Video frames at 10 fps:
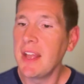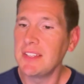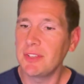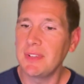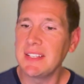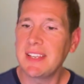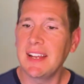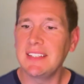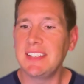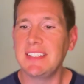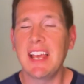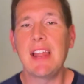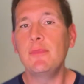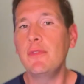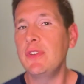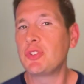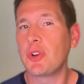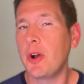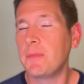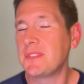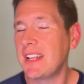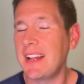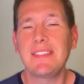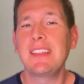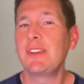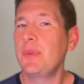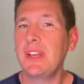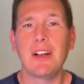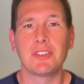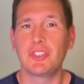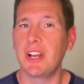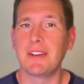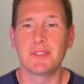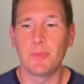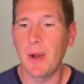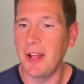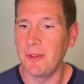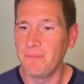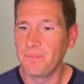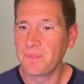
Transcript: And so let's get into ten movie tropes that I think we all share as well.